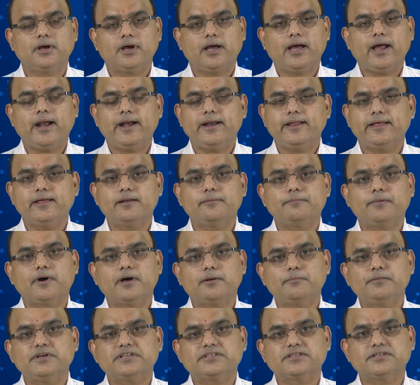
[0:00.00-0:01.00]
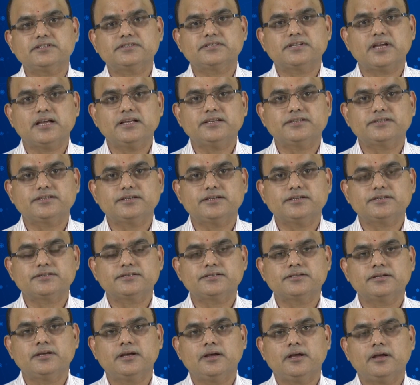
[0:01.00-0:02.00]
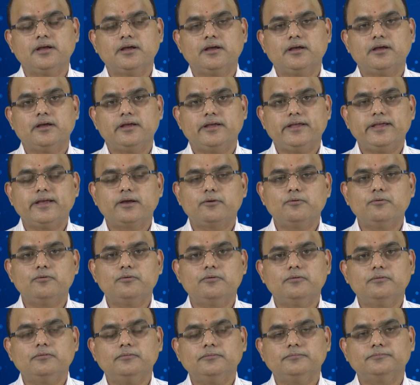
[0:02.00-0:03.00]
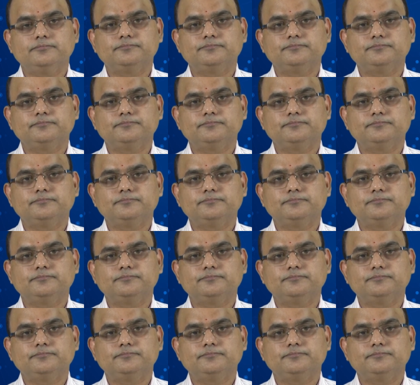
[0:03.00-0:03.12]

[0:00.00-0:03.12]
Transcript: and Information Sciences, IGNOU.